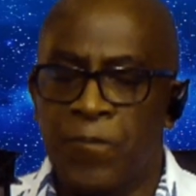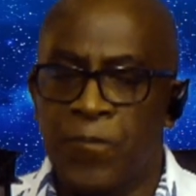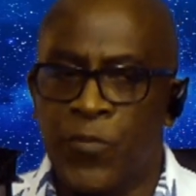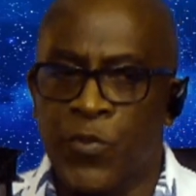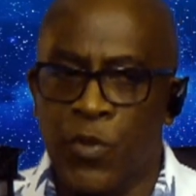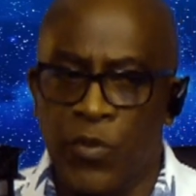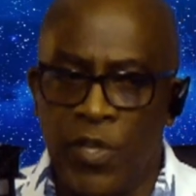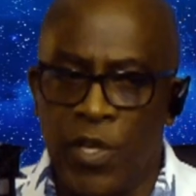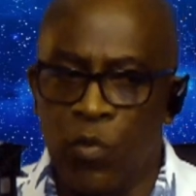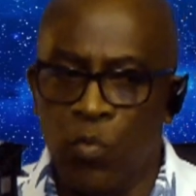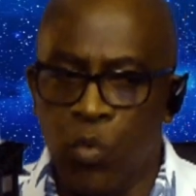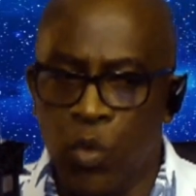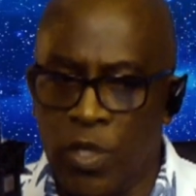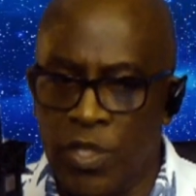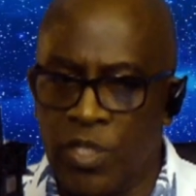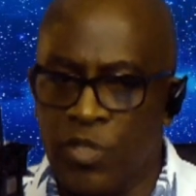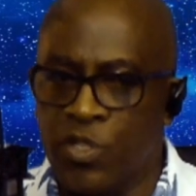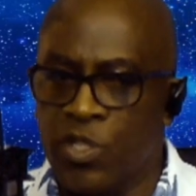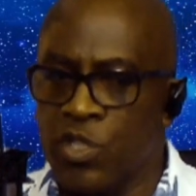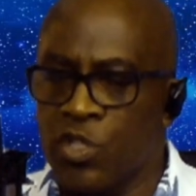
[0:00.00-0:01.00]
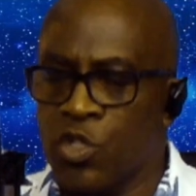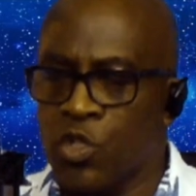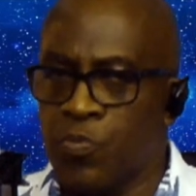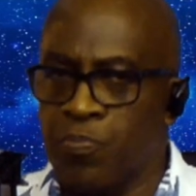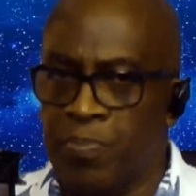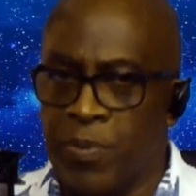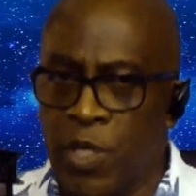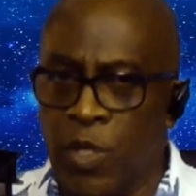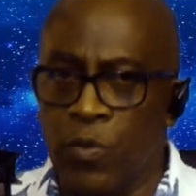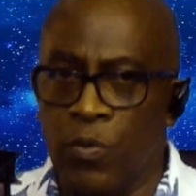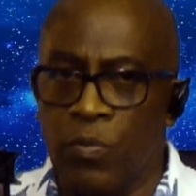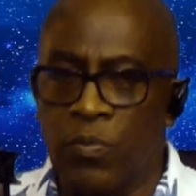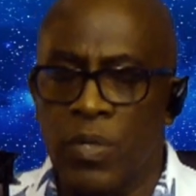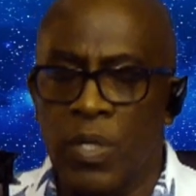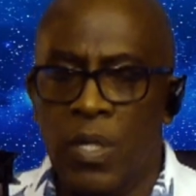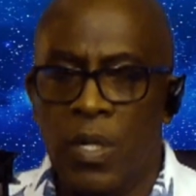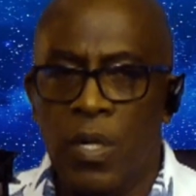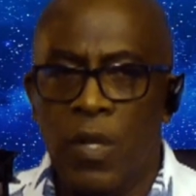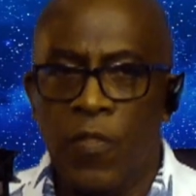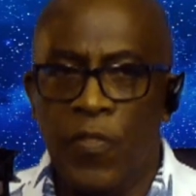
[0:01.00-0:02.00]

So they want to dispute